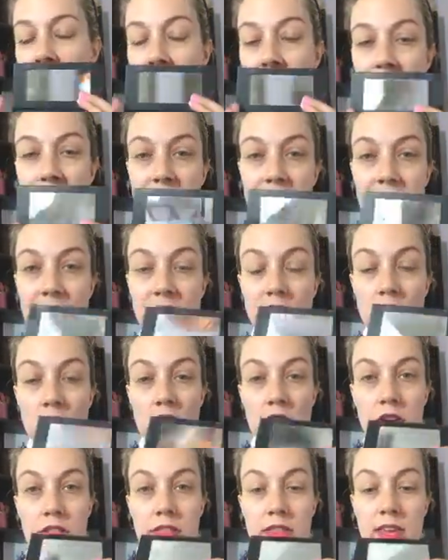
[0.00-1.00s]
And these
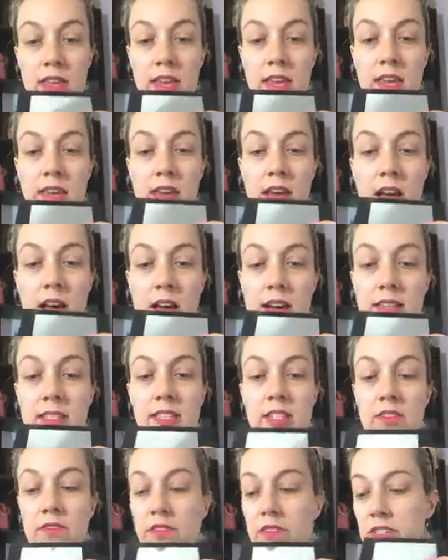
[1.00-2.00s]
are the
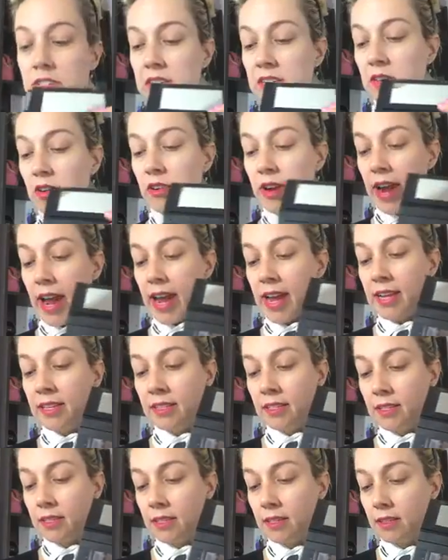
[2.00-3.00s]
silvers and
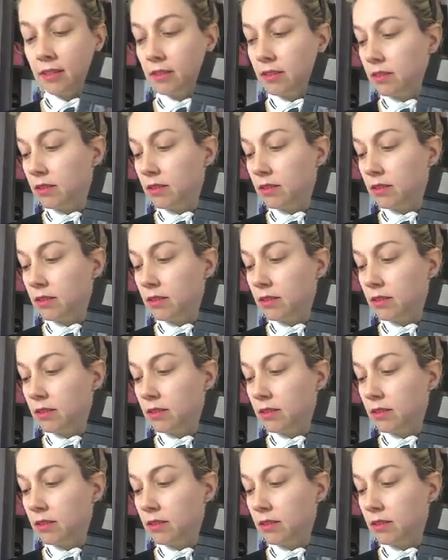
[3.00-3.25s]
grays.